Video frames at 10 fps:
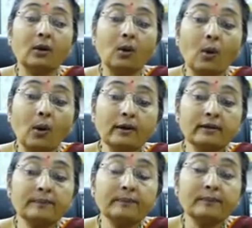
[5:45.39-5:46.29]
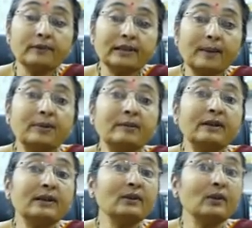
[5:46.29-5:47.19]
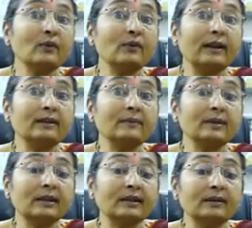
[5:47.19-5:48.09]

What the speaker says: on supplementation of vitamin D,